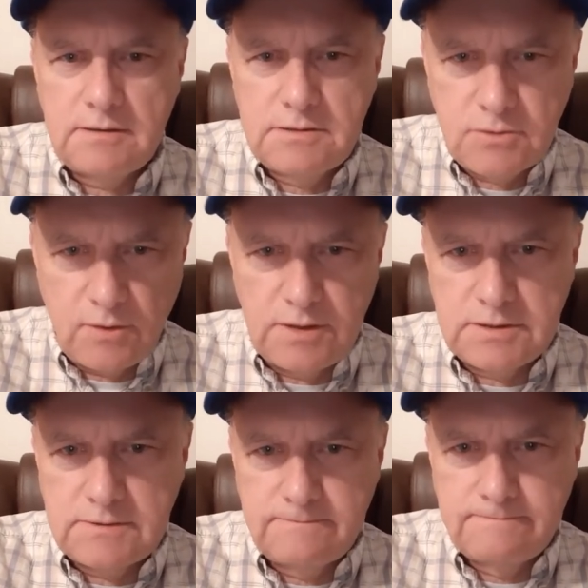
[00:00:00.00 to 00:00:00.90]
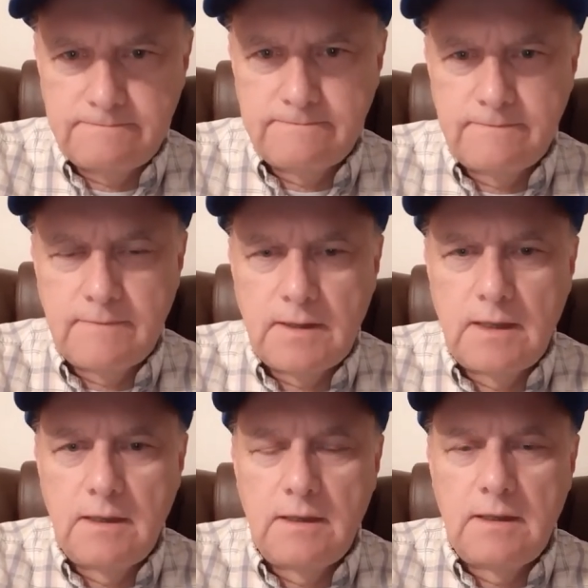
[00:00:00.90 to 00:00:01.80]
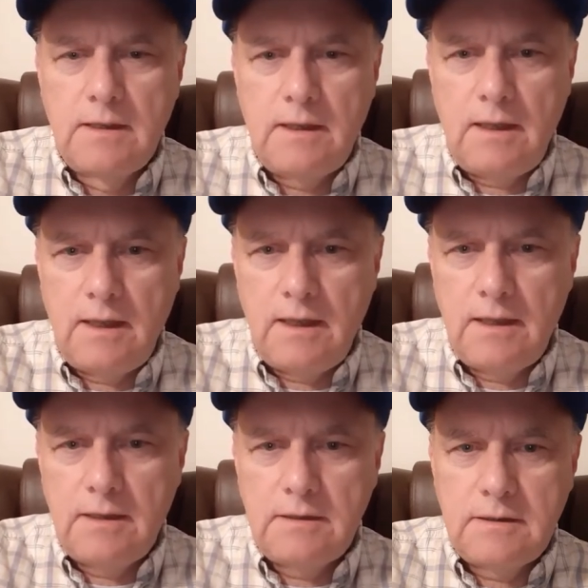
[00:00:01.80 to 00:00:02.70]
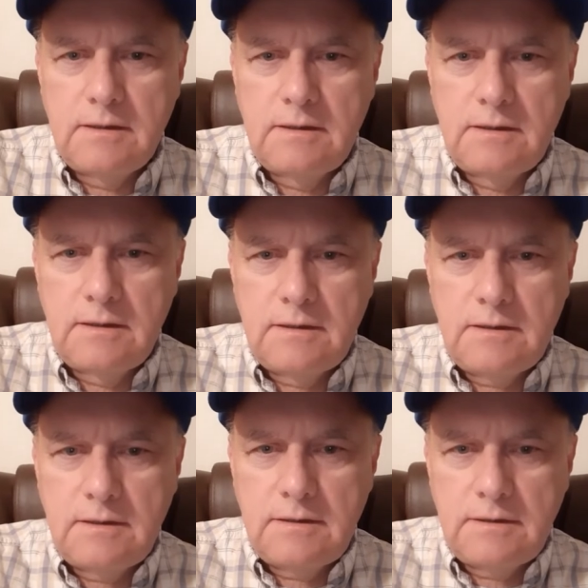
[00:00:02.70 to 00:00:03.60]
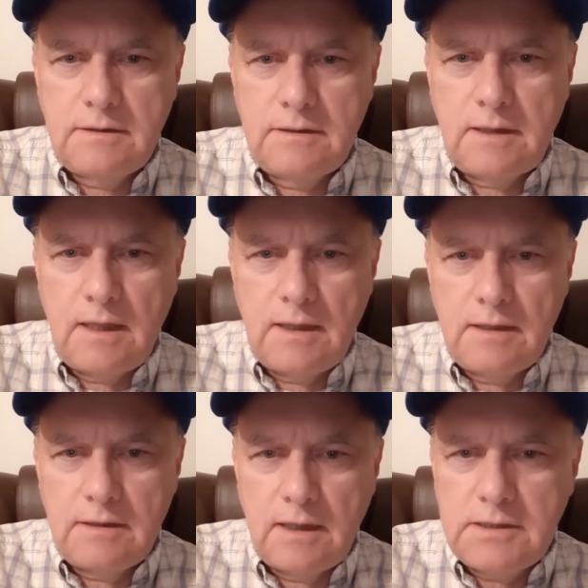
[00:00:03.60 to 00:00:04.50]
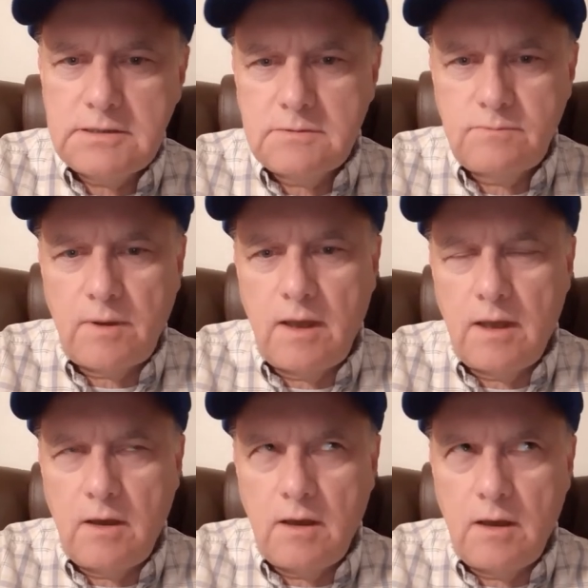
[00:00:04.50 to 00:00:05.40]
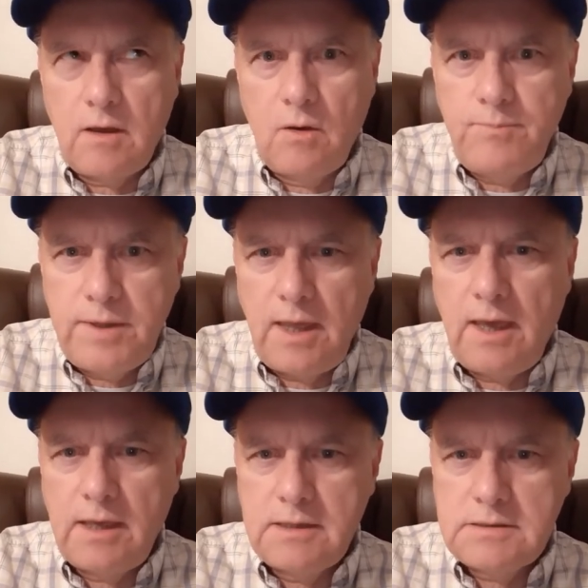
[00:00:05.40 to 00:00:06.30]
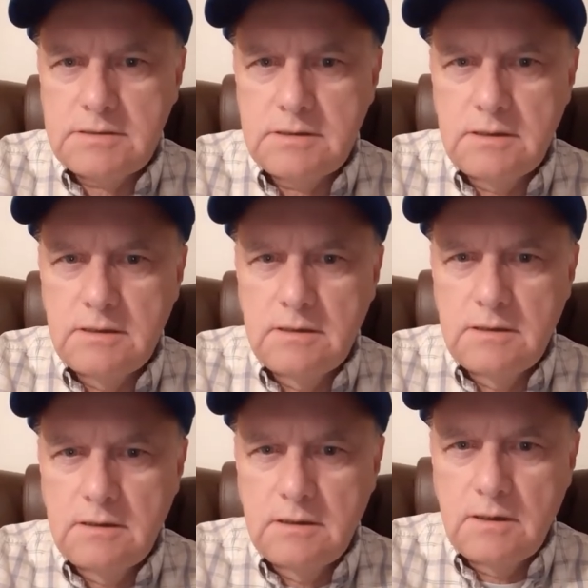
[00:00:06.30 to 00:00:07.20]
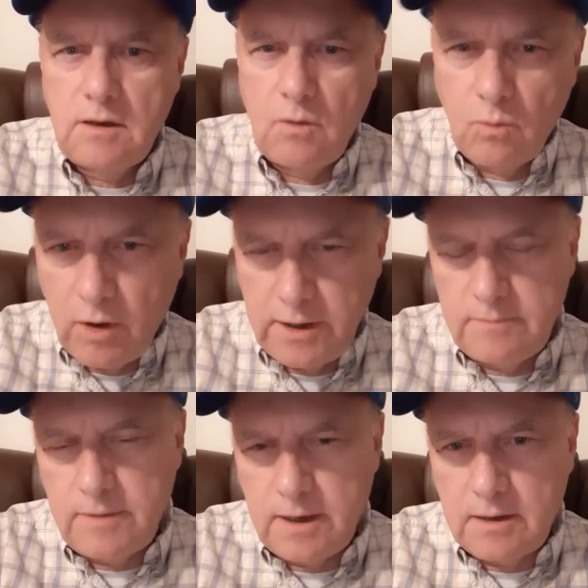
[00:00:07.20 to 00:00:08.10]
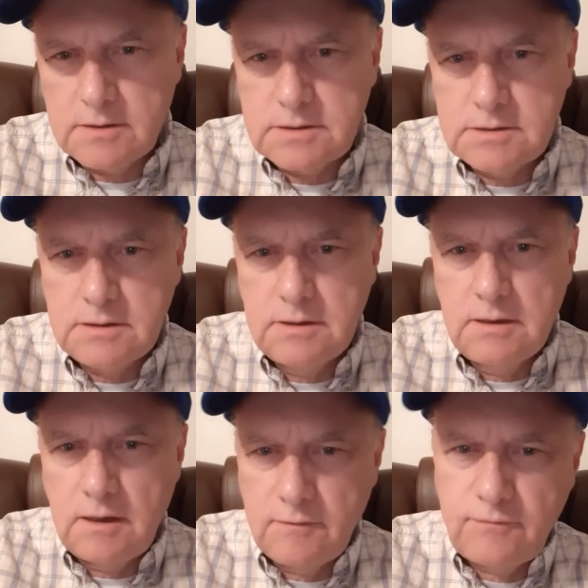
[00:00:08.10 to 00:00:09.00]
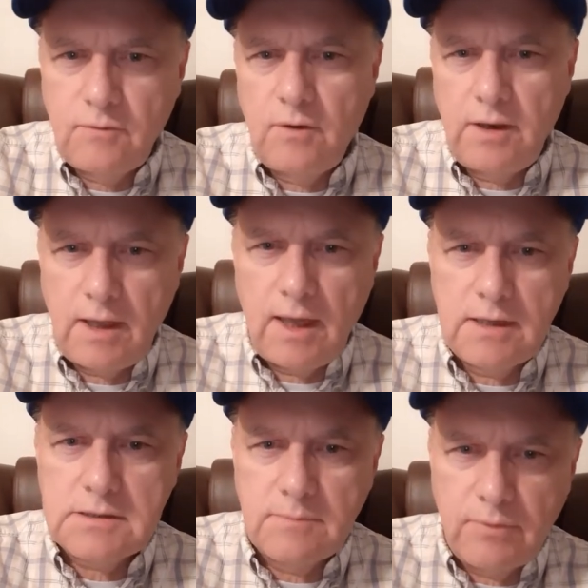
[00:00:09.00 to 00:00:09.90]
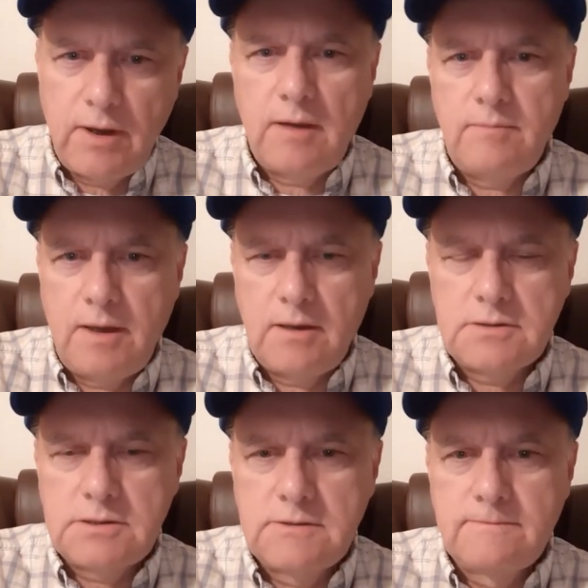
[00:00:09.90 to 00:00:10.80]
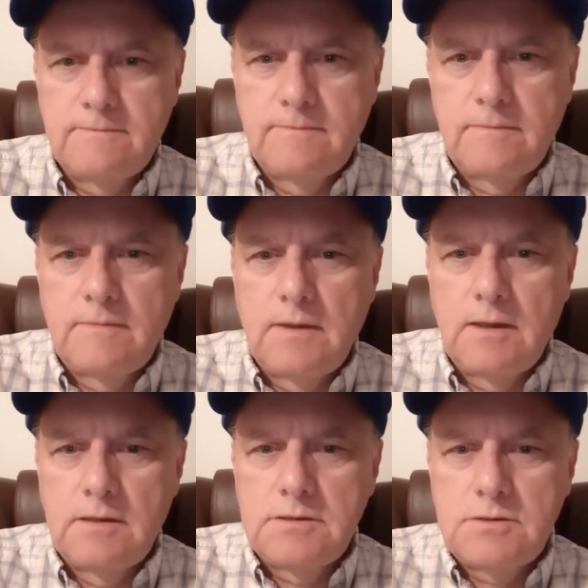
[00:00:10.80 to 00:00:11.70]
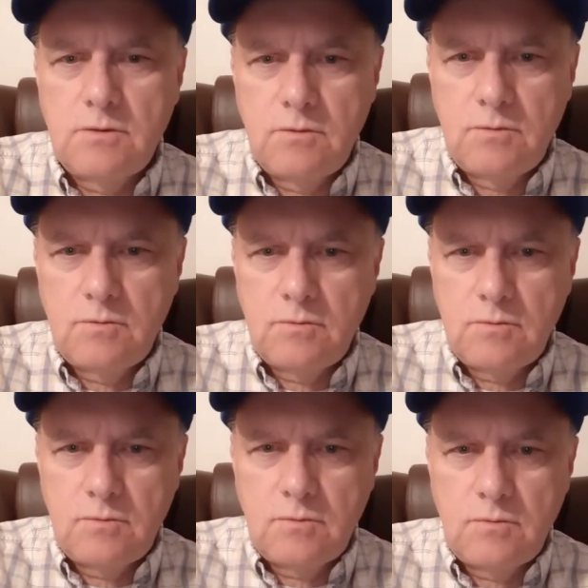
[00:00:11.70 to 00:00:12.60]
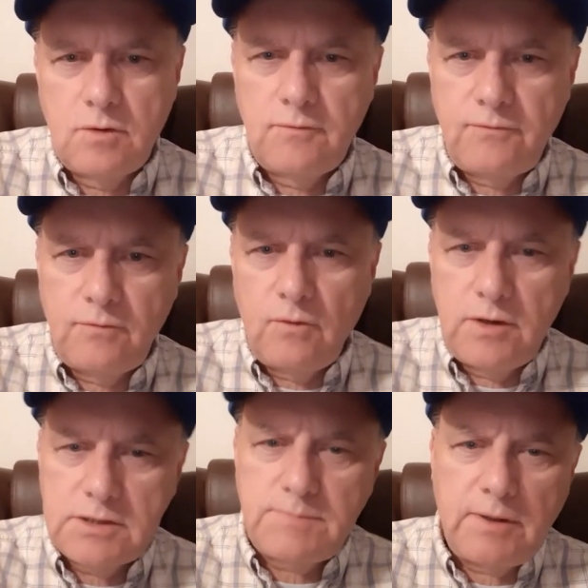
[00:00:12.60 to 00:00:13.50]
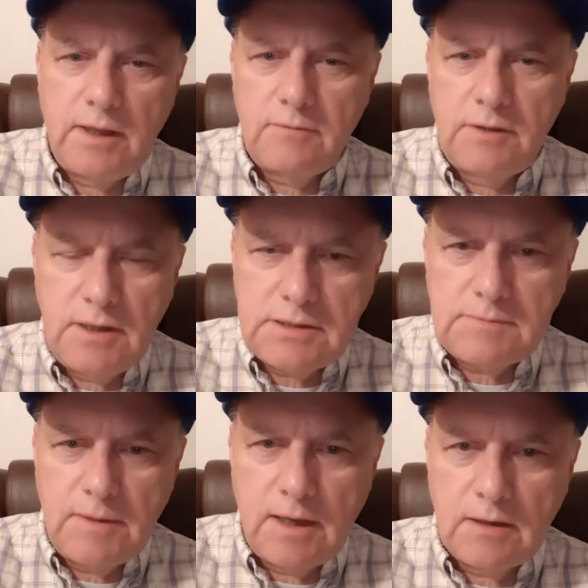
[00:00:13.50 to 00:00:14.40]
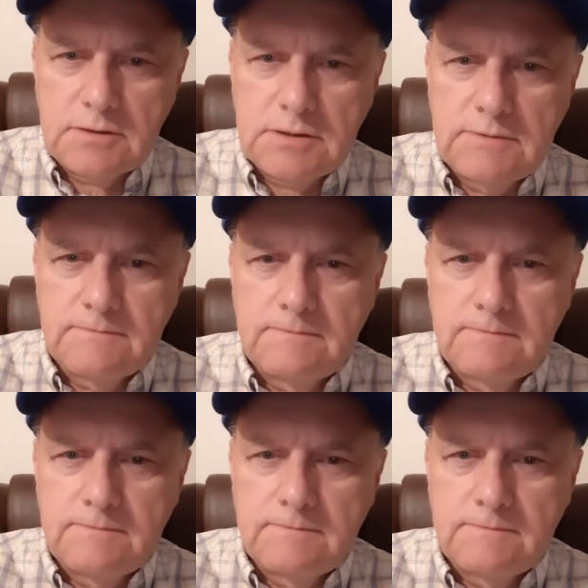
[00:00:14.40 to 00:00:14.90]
toys. And they each, Opie has a white mouse and Floyd has a brown mouse. So when Floyd is playing with his mouse,